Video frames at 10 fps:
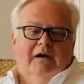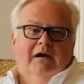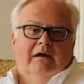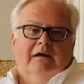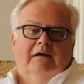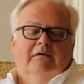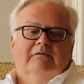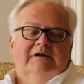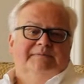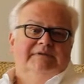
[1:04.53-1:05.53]
dark on
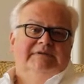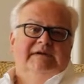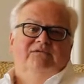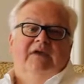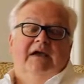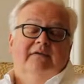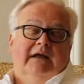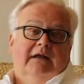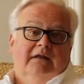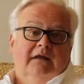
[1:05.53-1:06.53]
Christmas Eve day, they
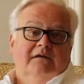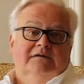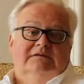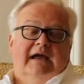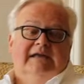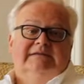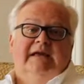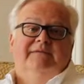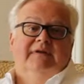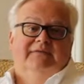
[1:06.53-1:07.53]
closed
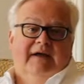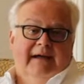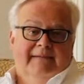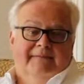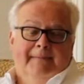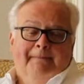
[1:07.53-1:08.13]
I-75.